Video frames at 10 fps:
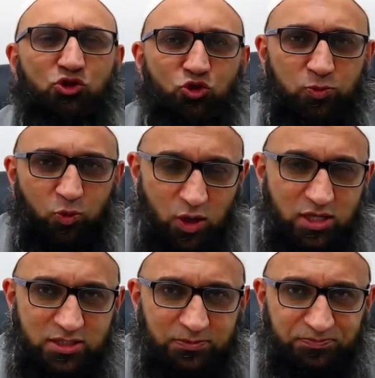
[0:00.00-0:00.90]
group
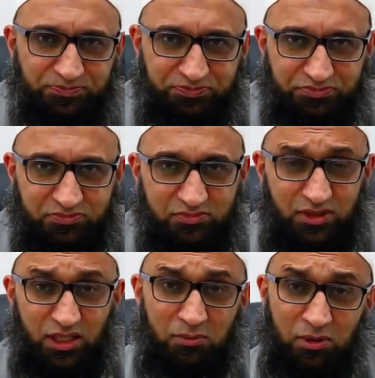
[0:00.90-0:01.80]
was.
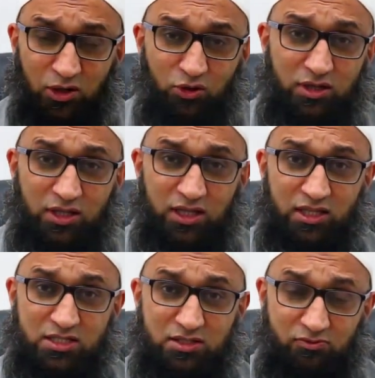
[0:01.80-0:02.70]
But look,
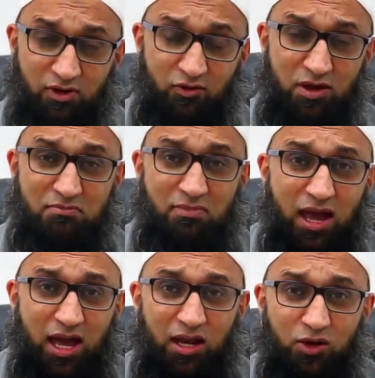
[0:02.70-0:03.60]
this very
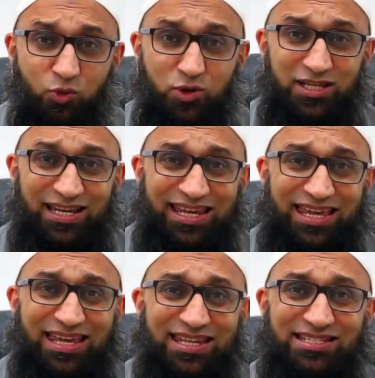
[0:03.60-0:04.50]
man who was the
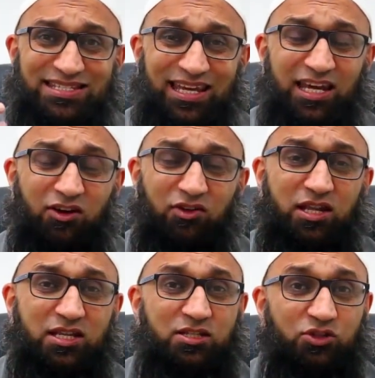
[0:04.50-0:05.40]
lead singer
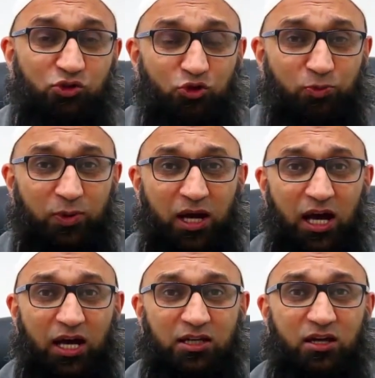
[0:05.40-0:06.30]
in this group,
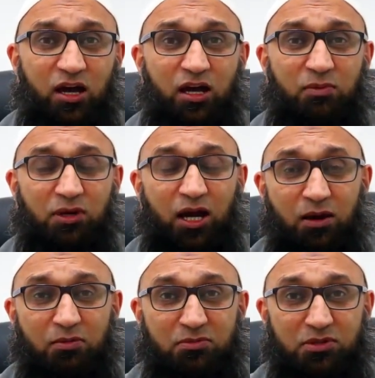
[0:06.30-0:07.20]
a time
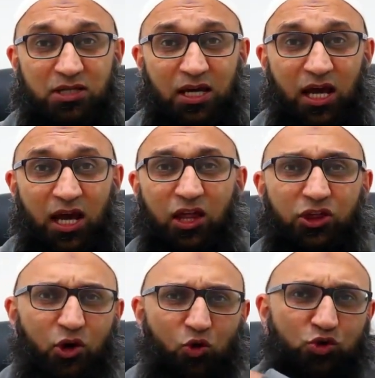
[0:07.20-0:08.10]
comes, he
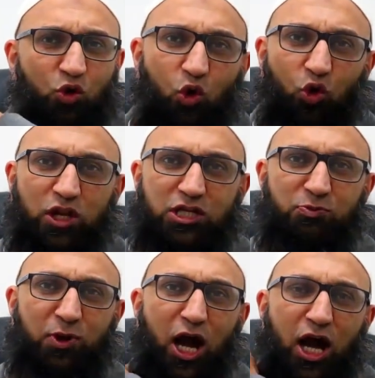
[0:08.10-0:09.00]
throws all this
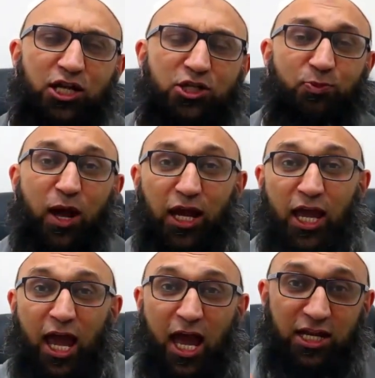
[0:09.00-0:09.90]
behind his back
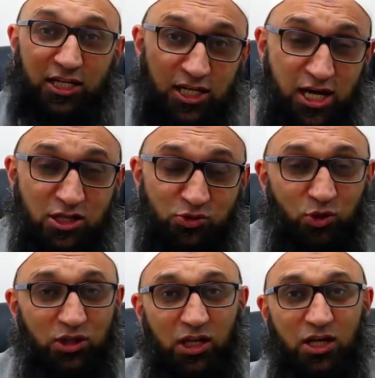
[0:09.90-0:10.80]
and he turns
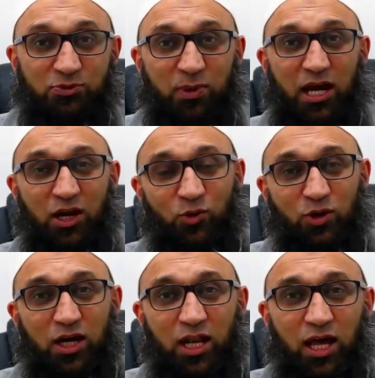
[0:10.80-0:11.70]
towards Allah subhanahu wa
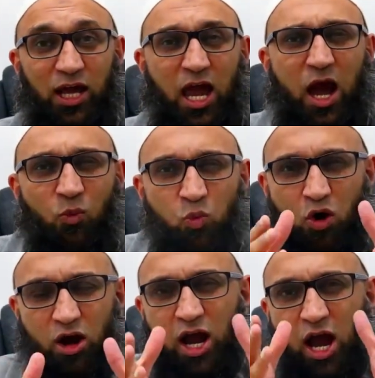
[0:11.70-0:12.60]
ta'ala. And
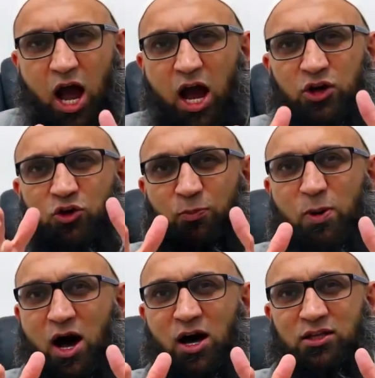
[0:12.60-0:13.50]
what kind of
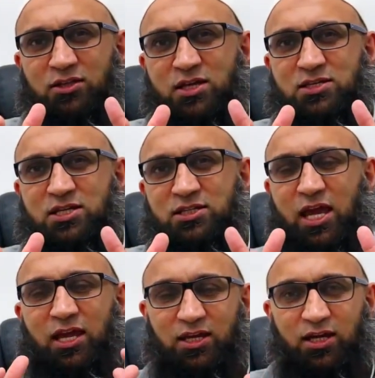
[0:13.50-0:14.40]
path does he
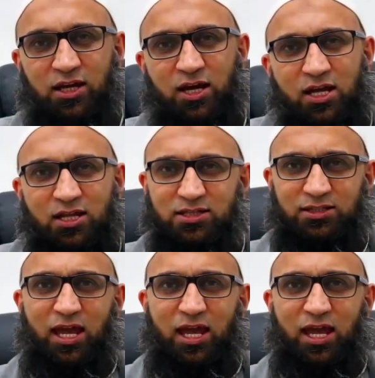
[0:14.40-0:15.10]
take? Does he